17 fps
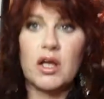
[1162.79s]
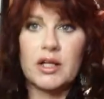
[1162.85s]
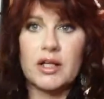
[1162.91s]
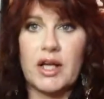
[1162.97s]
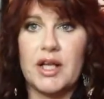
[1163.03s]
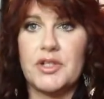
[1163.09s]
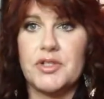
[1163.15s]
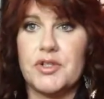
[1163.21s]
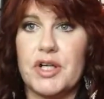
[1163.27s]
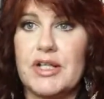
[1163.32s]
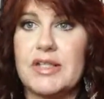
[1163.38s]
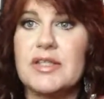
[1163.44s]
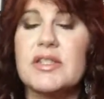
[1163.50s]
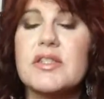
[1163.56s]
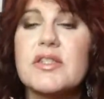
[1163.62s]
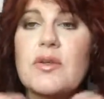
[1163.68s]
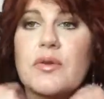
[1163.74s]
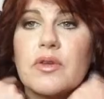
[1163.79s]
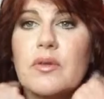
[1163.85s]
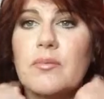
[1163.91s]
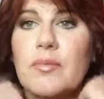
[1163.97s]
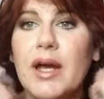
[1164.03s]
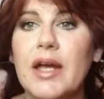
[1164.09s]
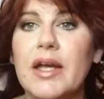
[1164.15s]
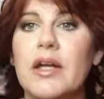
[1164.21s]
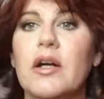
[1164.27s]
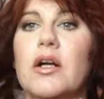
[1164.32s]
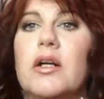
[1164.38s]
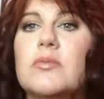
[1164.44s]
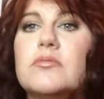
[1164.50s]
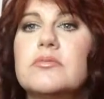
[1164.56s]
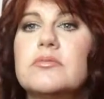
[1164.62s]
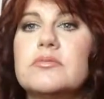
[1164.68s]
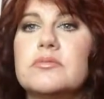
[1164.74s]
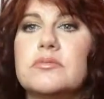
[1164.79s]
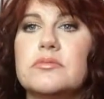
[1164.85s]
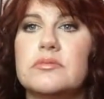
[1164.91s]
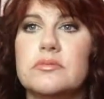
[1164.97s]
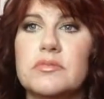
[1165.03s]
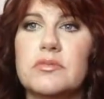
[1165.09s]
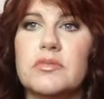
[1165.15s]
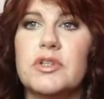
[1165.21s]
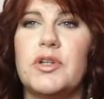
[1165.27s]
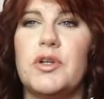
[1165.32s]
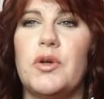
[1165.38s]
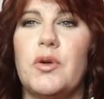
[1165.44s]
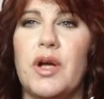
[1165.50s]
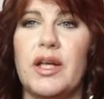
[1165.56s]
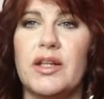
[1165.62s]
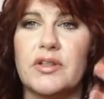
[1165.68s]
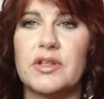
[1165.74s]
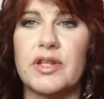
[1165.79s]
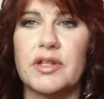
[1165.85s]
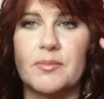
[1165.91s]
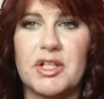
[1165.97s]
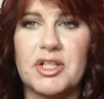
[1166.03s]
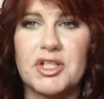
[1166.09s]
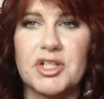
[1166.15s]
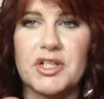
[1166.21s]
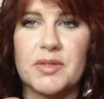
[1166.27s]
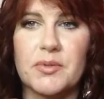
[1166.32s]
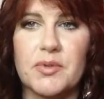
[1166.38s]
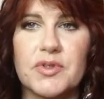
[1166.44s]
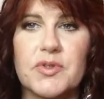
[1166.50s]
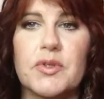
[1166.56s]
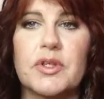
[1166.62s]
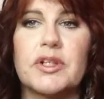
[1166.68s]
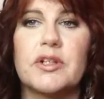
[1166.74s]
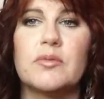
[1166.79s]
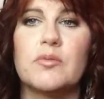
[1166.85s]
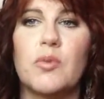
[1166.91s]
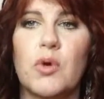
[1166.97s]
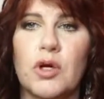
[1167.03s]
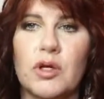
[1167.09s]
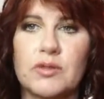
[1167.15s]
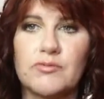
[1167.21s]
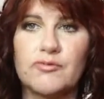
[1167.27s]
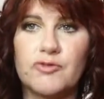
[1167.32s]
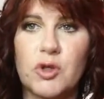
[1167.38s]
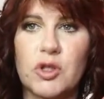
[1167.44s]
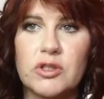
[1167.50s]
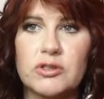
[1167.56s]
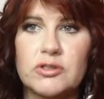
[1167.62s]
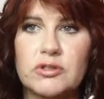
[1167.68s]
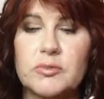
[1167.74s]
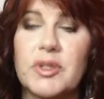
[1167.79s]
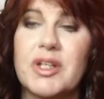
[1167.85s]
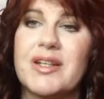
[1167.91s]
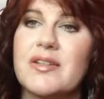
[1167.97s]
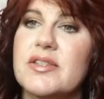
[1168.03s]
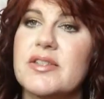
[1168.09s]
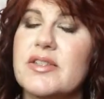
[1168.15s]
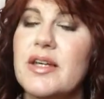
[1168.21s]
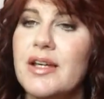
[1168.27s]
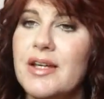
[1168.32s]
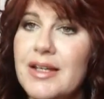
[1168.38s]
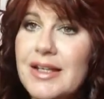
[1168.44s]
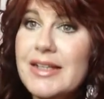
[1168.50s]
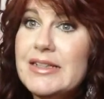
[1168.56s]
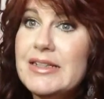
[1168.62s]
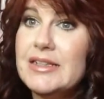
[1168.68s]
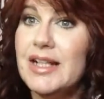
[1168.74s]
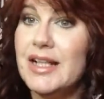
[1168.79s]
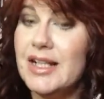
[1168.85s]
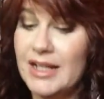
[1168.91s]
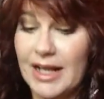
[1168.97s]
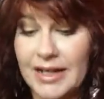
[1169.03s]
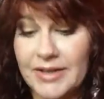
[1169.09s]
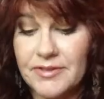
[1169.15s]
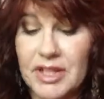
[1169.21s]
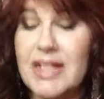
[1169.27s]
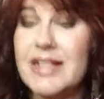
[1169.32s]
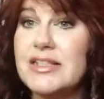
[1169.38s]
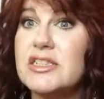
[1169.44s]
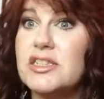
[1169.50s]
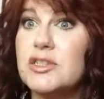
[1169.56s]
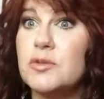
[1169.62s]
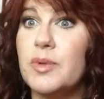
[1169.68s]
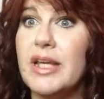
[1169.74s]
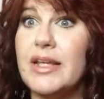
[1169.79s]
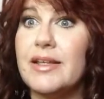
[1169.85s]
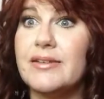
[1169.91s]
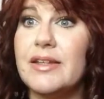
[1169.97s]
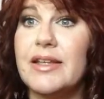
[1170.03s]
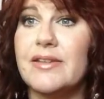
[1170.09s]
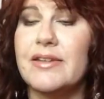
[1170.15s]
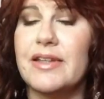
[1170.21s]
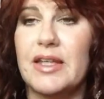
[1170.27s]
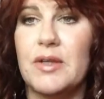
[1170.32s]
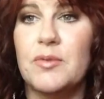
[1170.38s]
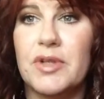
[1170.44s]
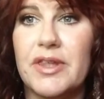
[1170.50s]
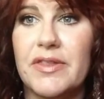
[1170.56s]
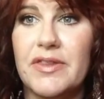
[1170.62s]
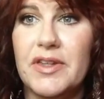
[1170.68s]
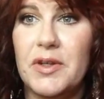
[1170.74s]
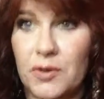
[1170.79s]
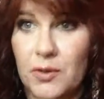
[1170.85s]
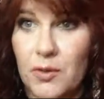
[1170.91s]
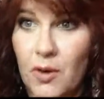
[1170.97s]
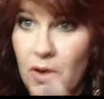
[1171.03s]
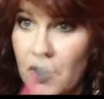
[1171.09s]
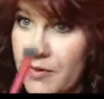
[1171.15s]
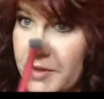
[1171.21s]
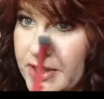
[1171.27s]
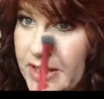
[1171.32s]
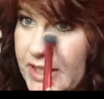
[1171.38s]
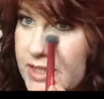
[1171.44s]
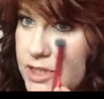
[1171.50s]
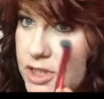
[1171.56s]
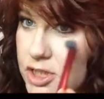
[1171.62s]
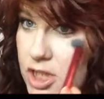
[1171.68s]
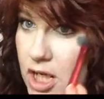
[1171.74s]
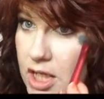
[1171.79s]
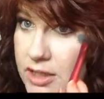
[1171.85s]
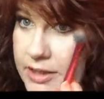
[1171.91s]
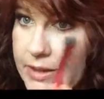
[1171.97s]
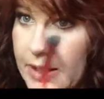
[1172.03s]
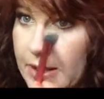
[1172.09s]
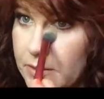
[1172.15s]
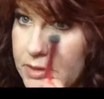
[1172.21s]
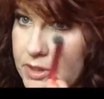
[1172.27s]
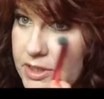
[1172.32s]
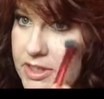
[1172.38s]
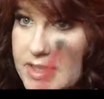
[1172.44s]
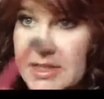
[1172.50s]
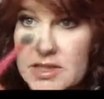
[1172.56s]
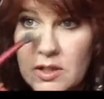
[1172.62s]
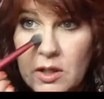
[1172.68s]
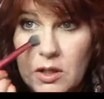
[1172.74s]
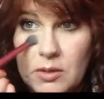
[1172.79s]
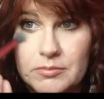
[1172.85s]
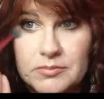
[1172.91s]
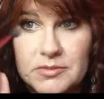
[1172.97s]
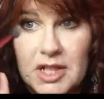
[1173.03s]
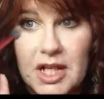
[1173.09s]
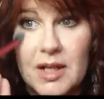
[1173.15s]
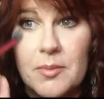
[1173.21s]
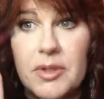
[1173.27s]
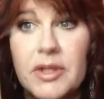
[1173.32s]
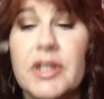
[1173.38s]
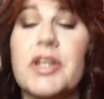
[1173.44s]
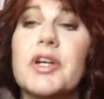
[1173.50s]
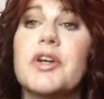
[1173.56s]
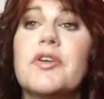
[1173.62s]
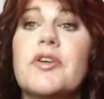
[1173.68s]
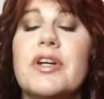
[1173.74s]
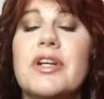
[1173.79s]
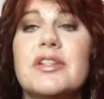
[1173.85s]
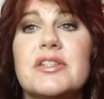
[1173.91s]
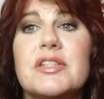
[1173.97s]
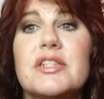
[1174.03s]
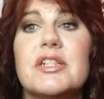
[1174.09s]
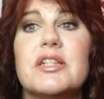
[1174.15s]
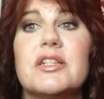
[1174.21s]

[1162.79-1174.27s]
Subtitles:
contrast, so that my, you know, I look like my cheekbones are a little more, because I've gained a little weight lately with, you know, all the nice chocolate out this time of the year, and